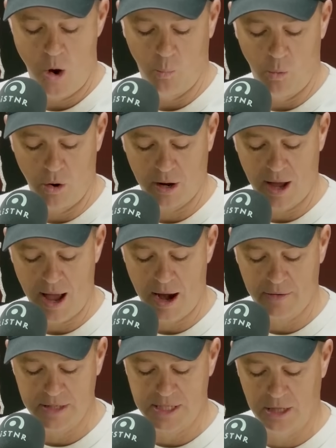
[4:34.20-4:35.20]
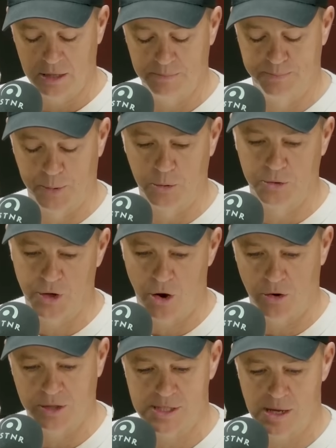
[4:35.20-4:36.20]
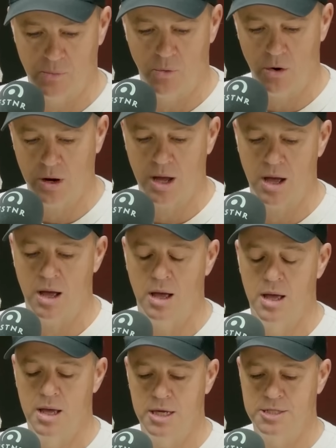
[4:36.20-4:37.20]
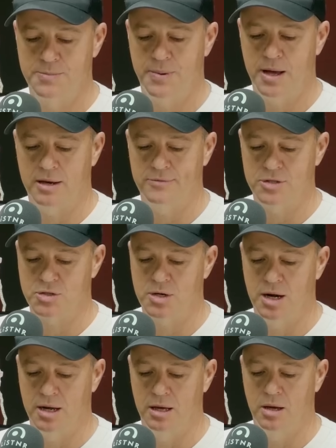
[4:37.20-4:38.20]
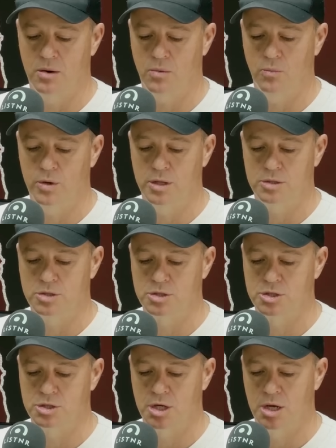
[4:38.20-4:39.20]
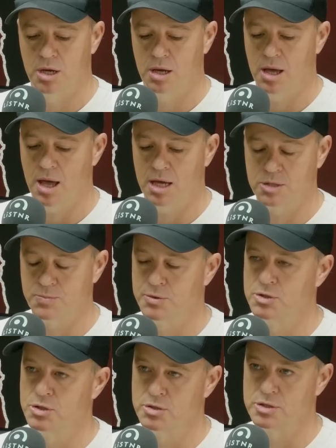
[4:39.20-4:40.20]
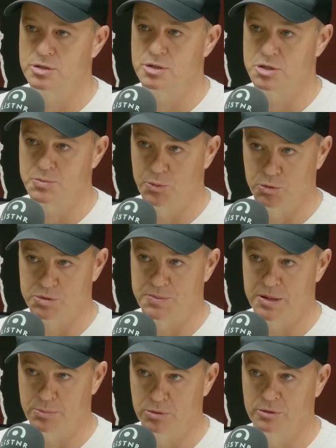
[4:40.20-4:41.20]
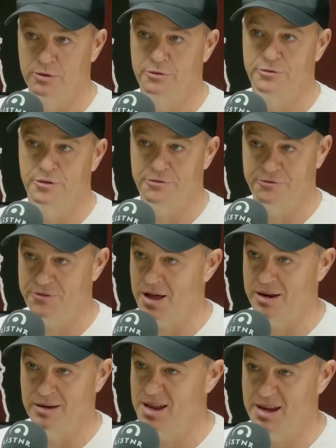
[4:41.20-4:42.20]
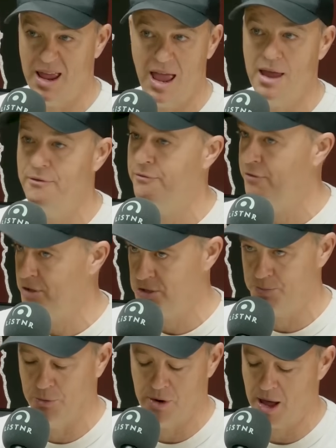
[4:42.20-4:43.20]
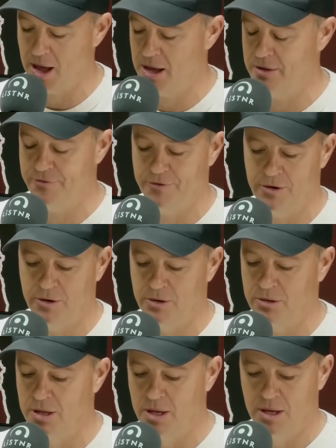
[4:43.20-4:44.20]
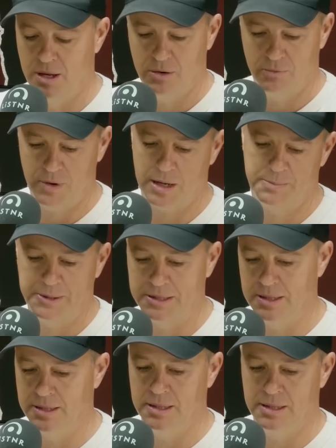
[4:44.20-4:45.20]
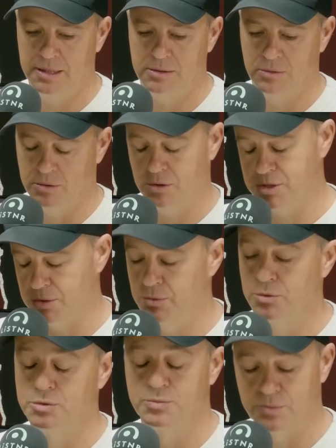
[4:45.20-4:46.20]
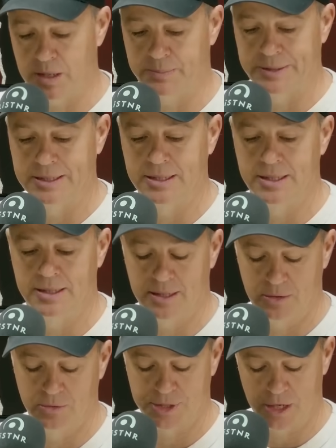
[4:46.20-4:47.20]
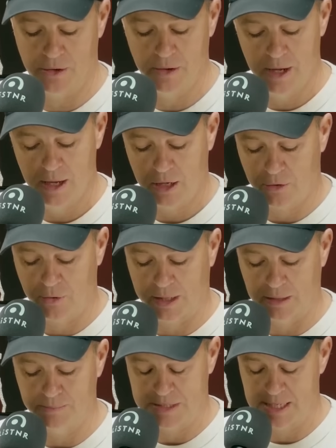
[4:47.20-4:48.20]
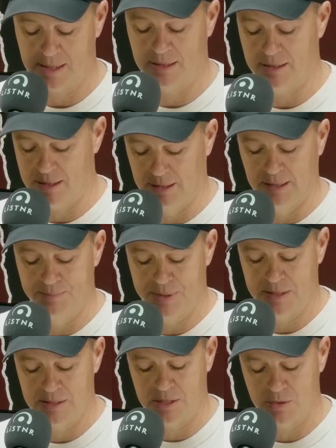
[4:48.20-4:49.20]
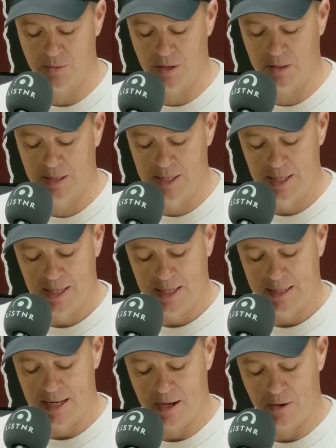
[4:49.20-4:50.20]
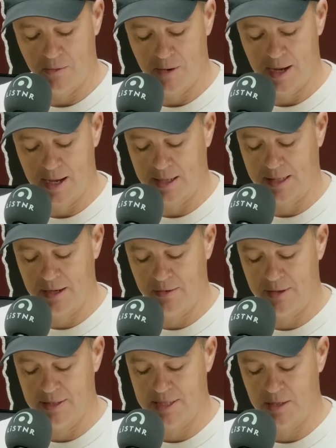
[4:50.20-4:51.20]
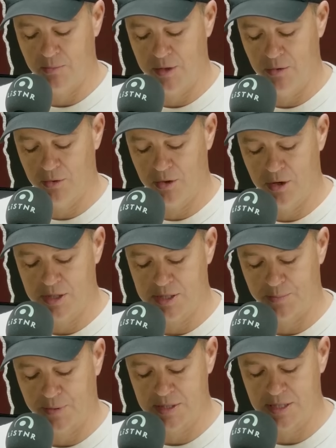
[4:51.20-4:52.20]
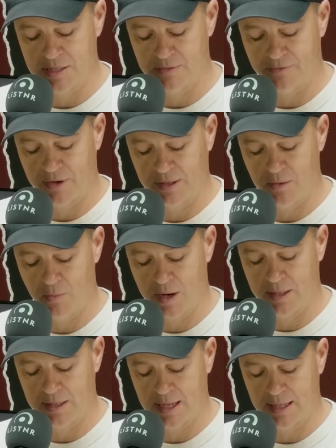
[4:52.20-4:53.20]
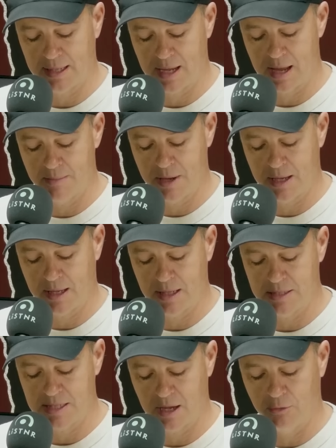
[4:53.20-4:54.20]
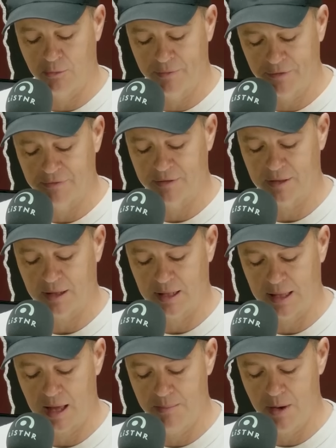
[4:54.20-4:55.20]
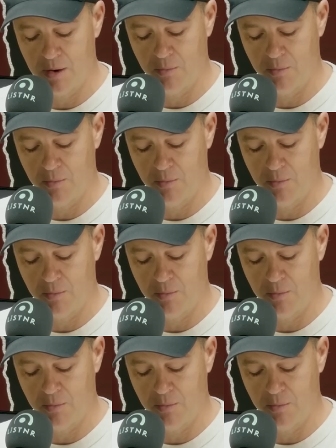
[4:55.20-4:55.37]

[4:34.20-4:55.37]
Wagga RSL Bulldogs. Now, Wagga is a part of Australia which has produced sports people for fun in every sport. AFL, rugby league, or Aussie rules, rugby league, and also cricket, particular Olympians as well. Now, Kieran has said, we organised a pre-season friendly one-day game against a Griffith club.